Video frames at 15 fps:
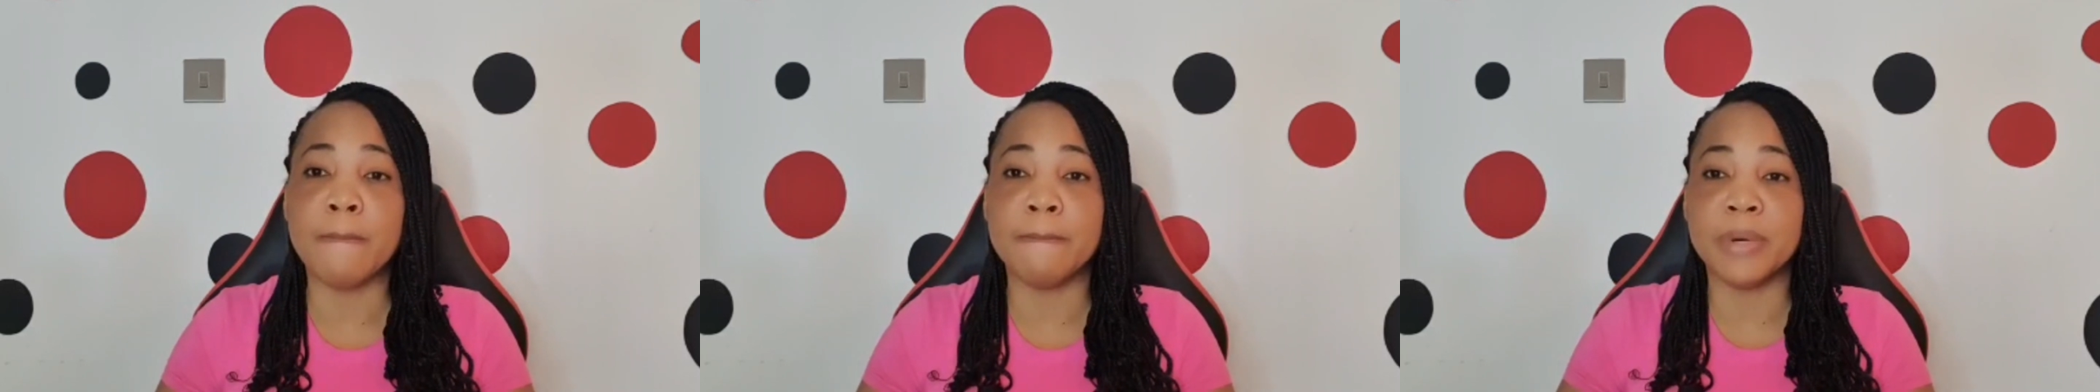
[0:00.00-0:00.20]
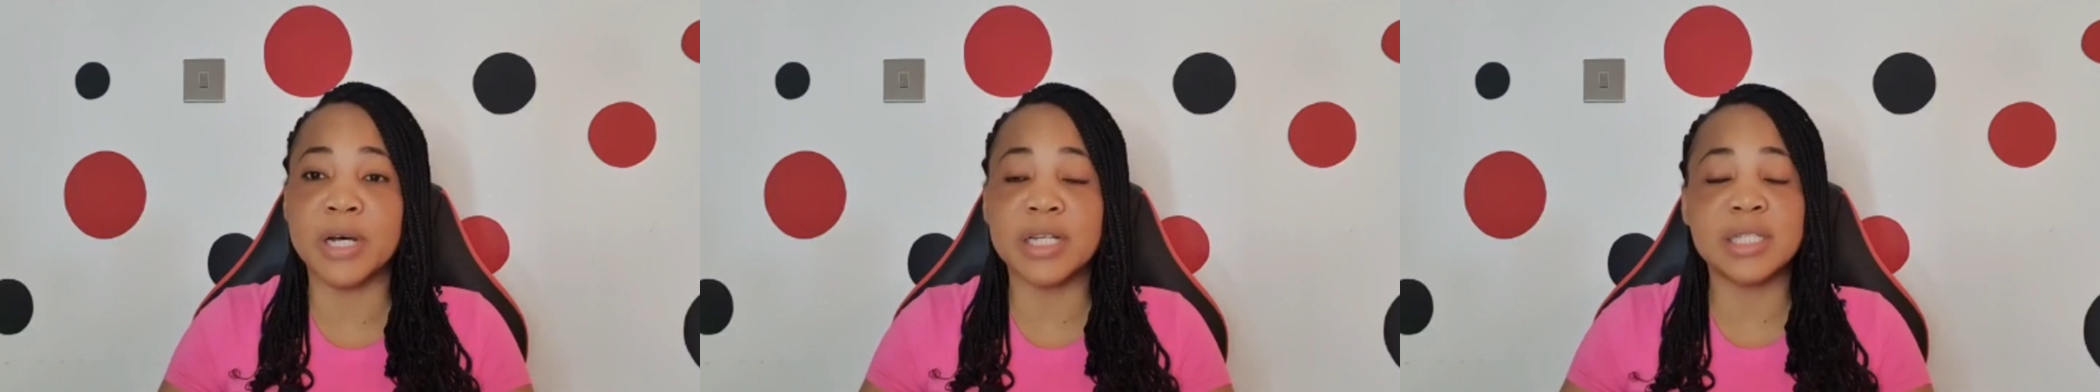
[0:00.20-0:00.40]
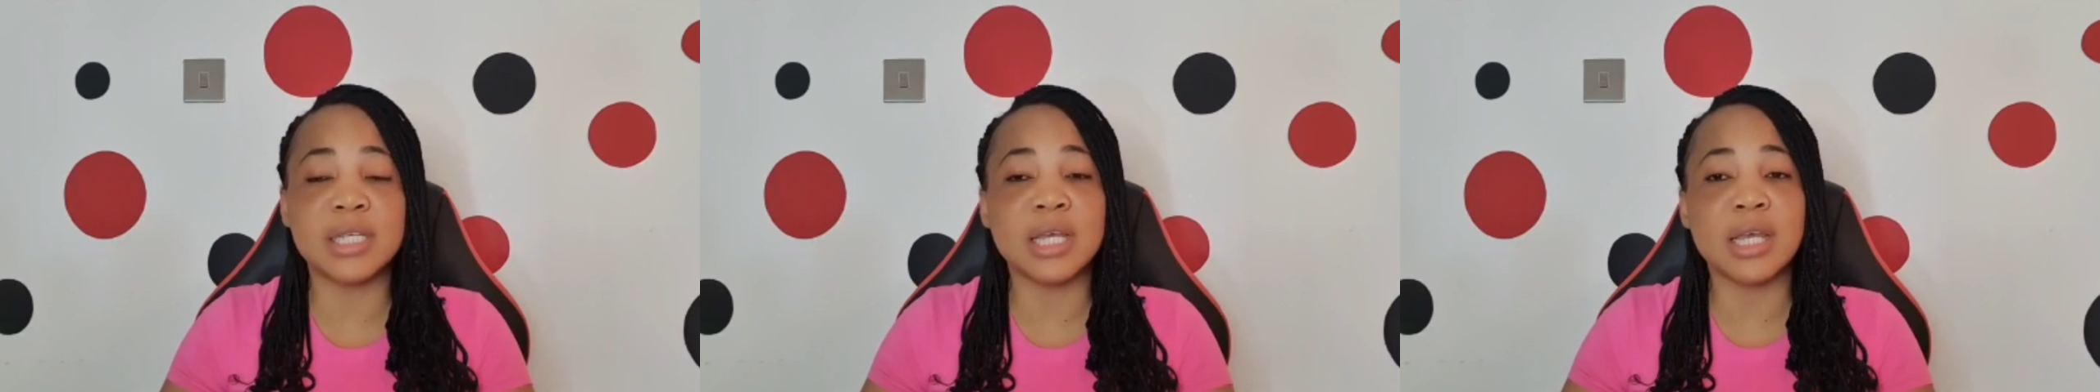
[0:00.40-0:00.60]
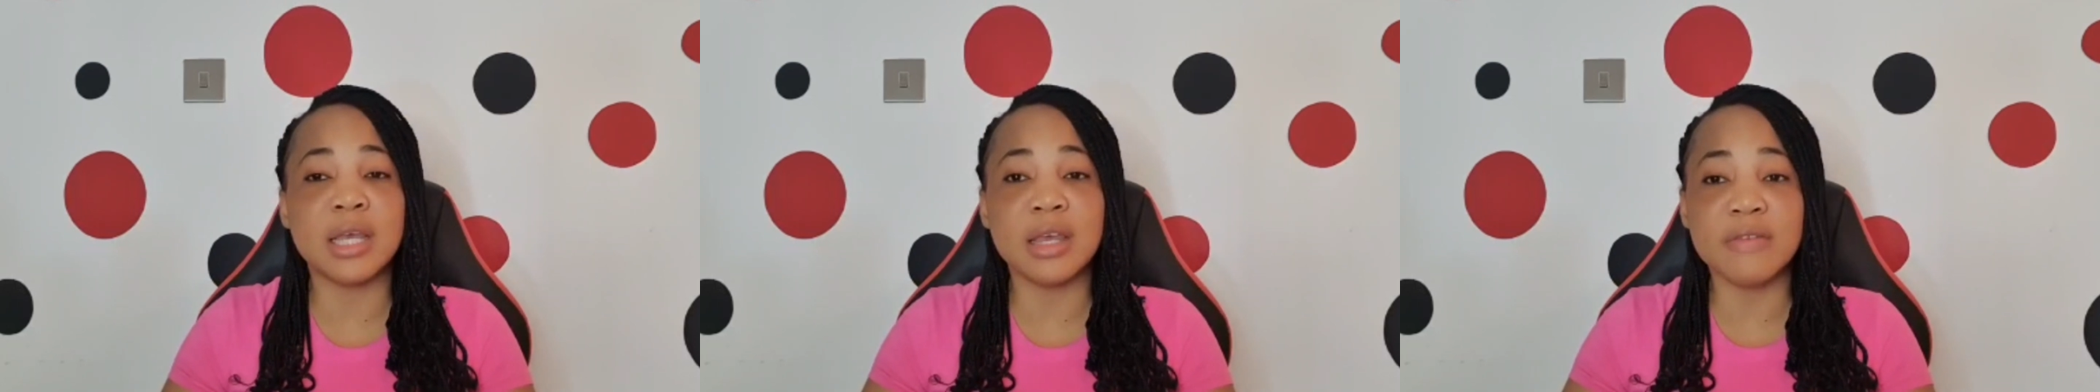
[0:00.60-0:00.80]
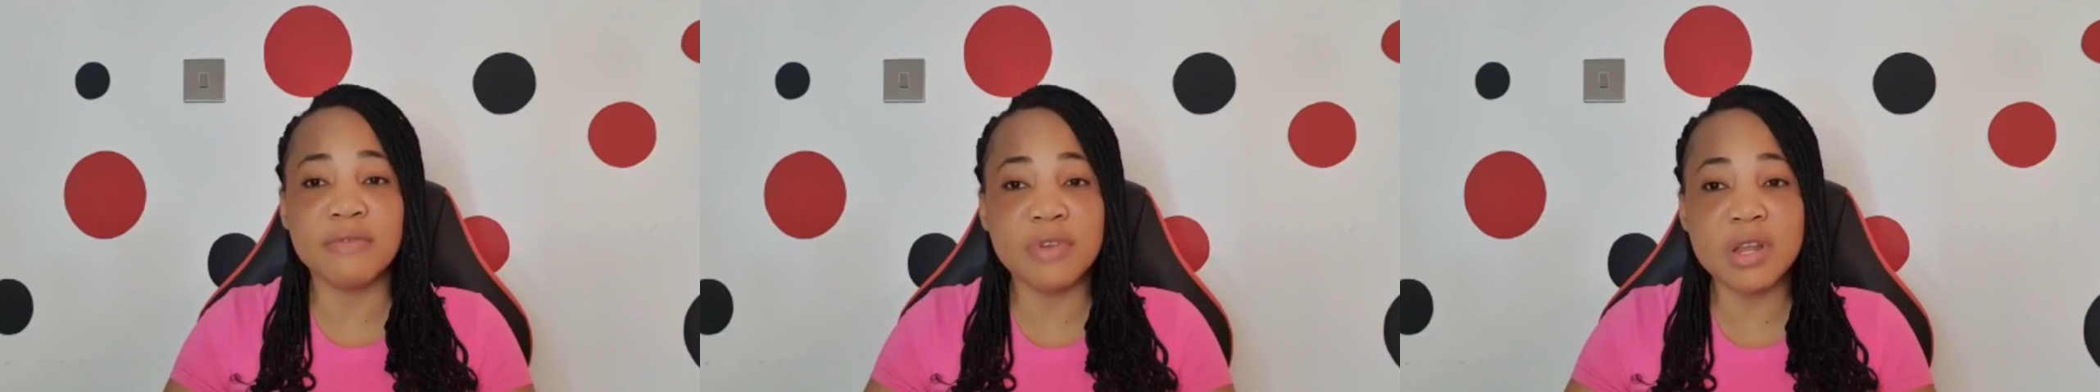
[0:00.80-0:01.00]
But
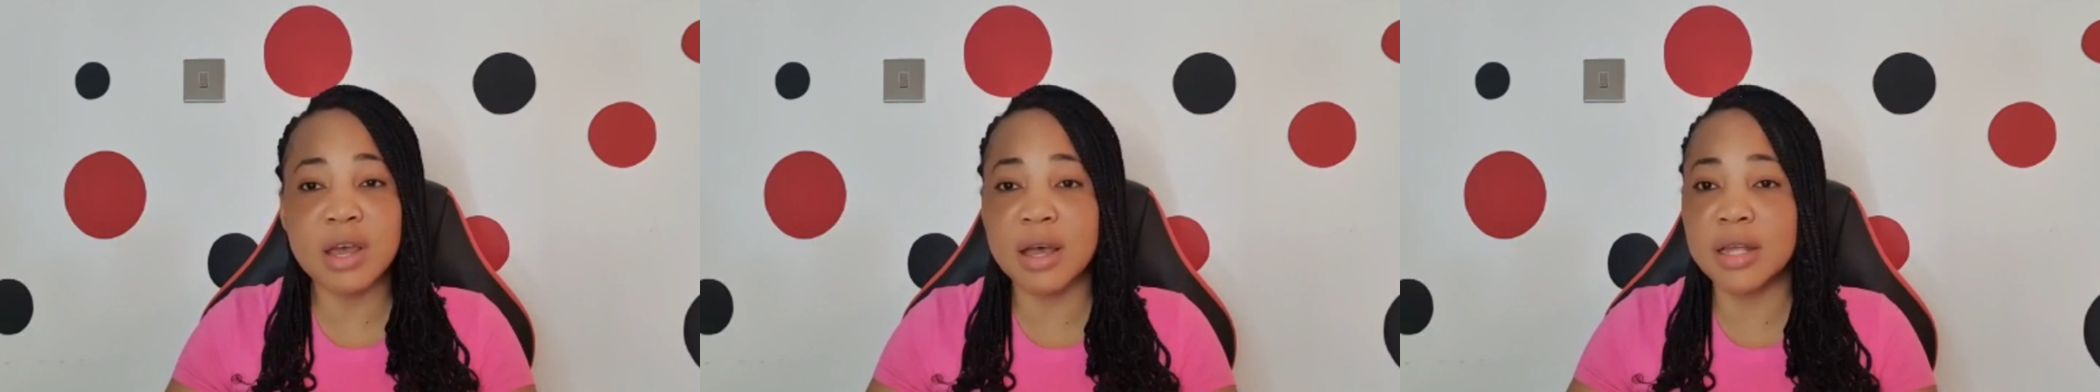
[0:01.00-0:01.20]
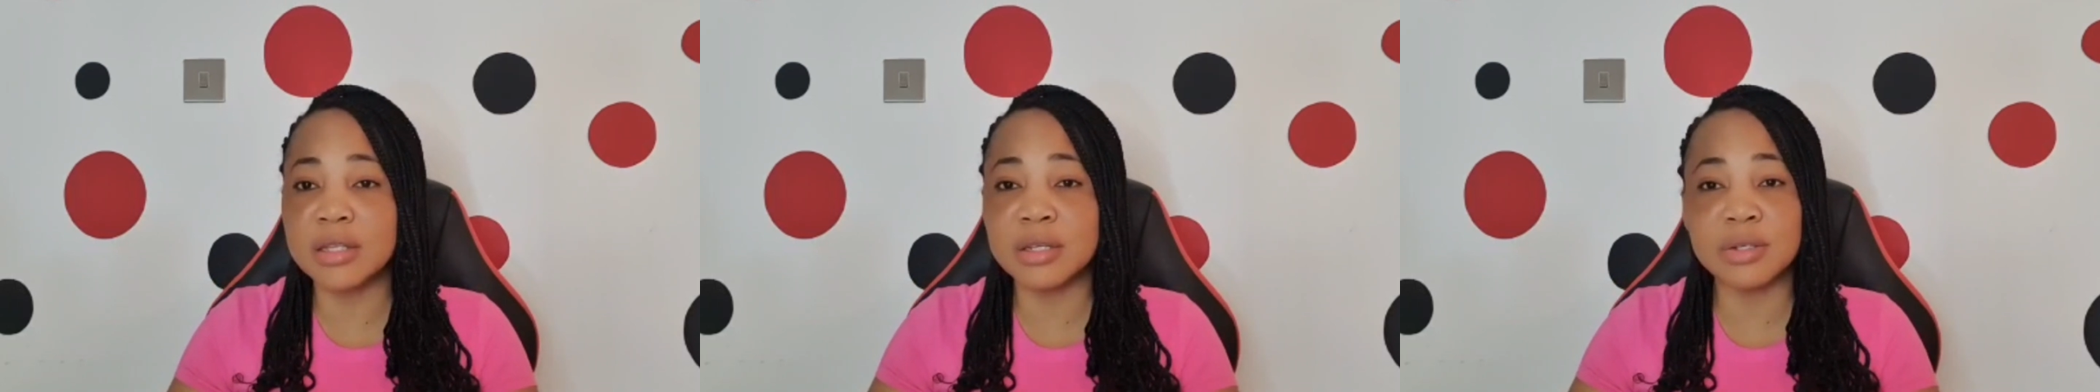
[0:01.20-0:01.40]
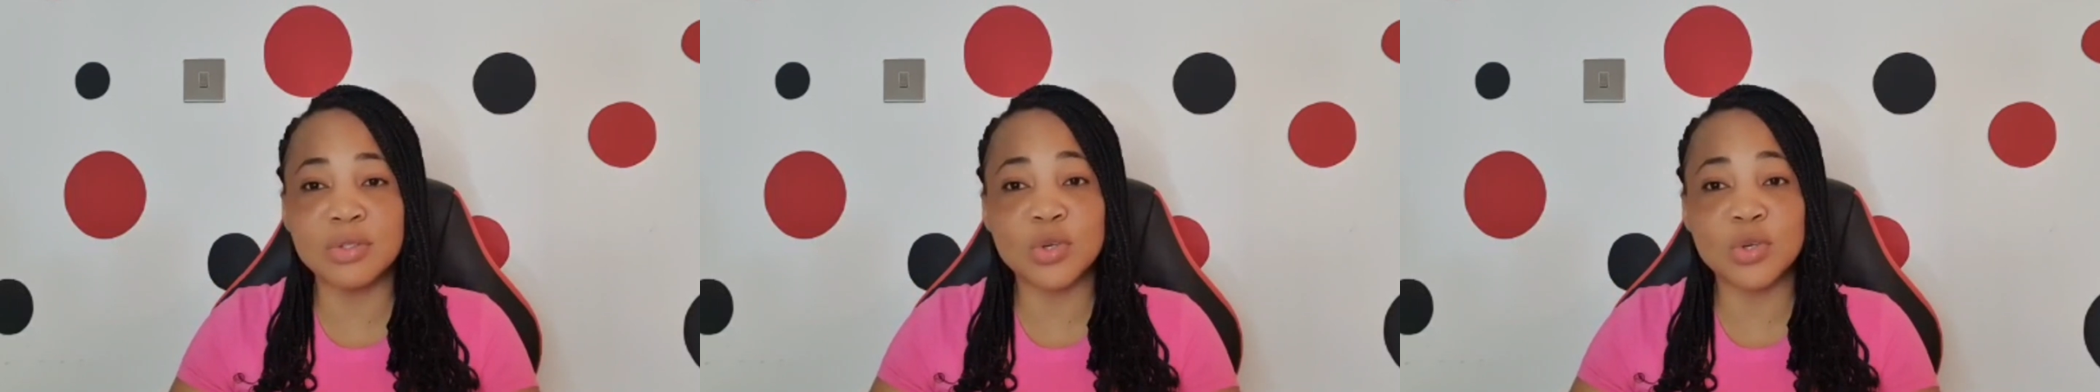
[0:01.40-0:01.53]
if not,